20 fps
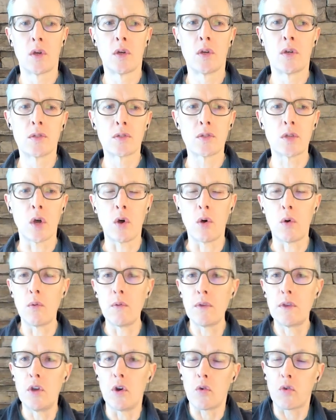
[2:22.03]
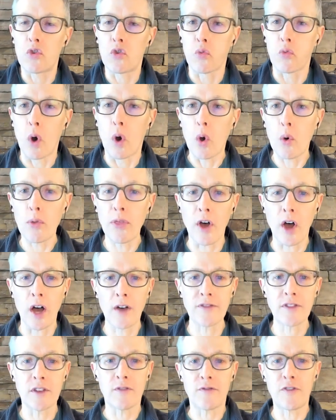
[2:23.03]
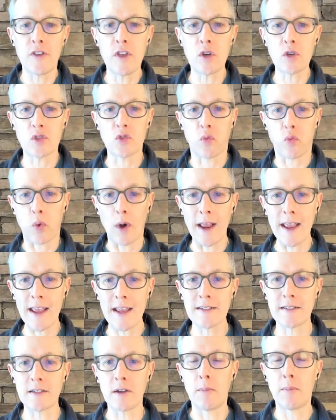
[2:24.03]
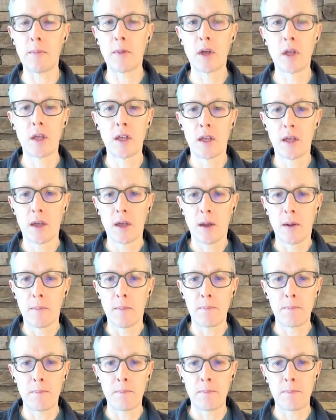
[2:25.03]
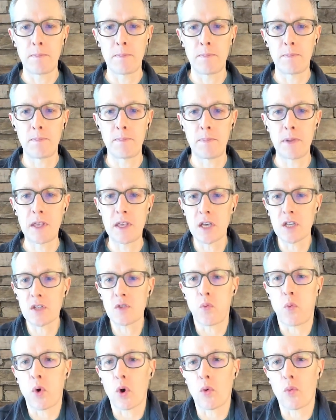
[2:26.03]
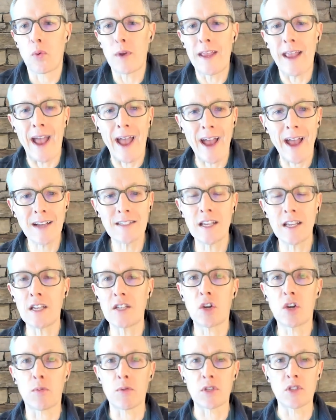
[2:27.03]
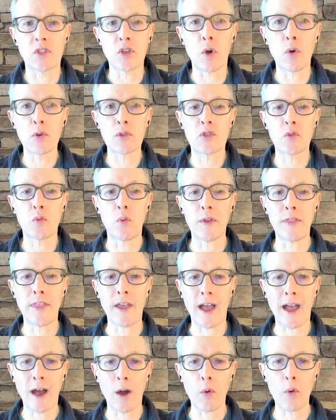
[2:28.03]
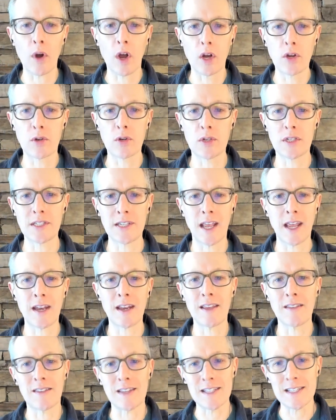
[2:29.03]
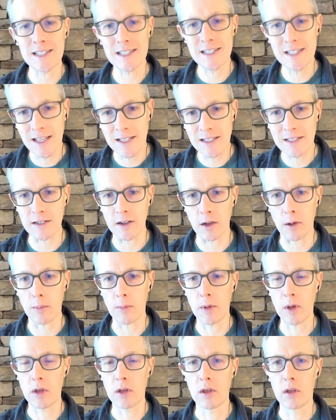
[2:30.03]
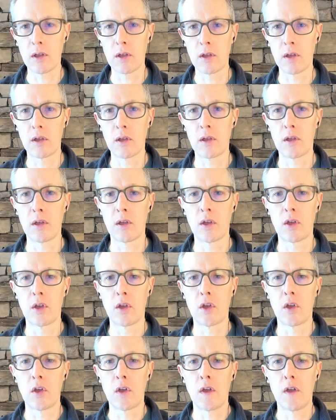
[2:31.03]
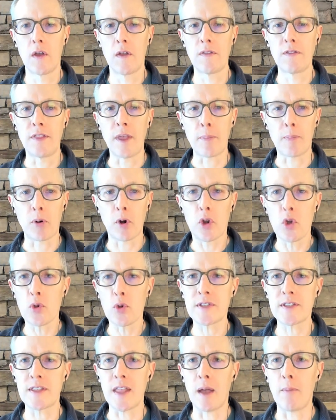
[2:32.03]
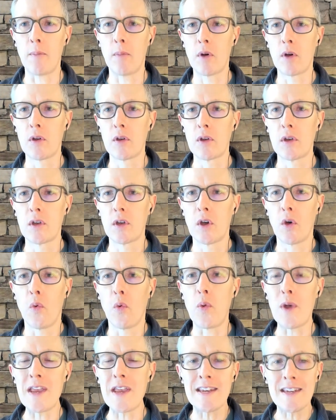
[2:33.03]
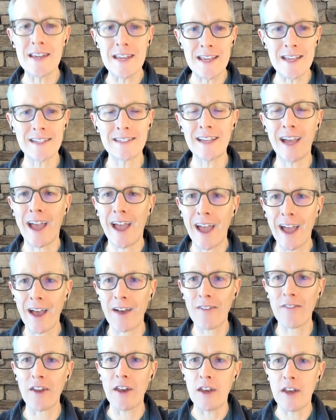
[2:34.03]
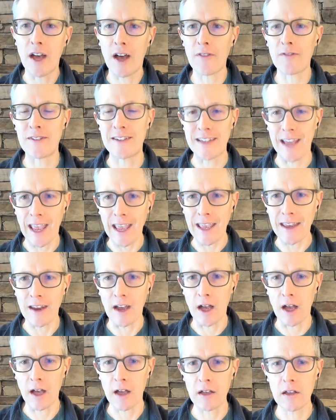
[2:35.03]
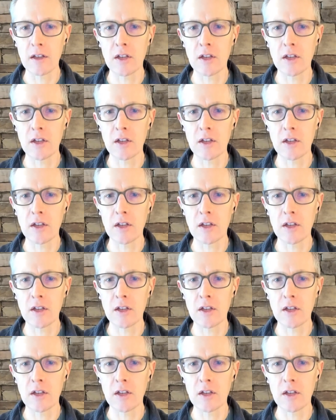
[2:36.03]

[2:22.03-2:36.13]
So, growth often feels random because we're reacting to results without understanding the system that produced them. We need to have enough data